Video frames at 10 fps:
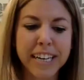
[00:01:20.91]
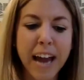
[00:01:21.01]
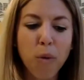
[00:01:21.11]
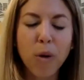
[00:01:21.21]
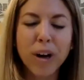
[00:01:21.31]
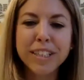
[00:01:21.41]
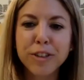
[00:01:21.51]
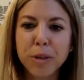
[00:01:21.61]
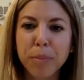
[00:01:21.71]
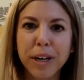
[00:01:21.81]
Now, what
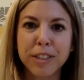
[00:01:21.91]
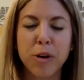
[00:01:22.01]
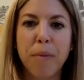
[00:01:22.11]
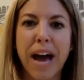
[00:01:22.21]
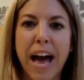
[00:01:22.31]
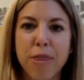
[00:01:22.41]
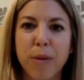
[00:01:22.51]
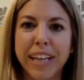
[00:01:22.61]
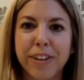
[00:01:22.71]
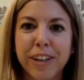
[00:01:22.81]
did your personal
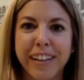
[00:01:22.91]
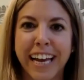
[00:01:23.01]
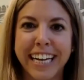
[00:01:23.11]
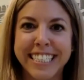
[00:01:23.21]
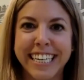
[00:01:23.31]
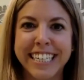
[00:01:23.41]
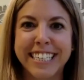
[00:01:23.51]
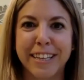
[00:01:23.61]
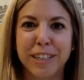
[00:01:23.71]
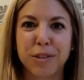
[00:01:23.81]
pathway look like to get
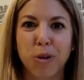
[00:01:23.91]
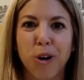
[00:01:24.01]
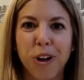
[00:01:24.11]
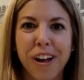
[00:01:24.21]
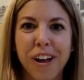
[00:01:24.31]
to this role?